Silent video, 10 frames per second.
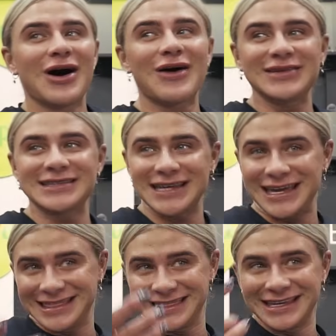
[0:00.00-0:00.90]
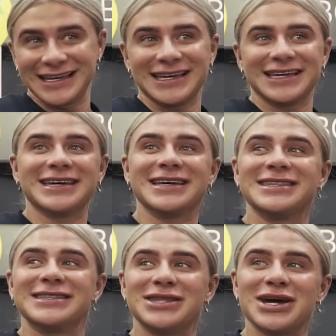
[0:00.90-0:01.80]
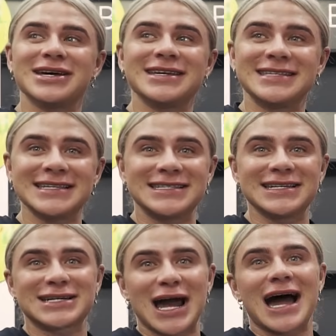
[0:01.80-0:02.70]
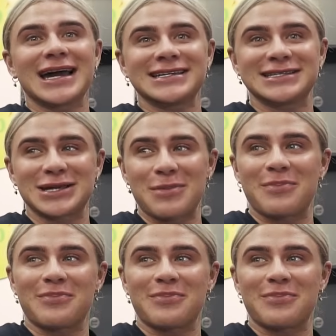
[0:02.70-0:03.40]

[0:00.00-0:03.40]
Obviously the assisted guys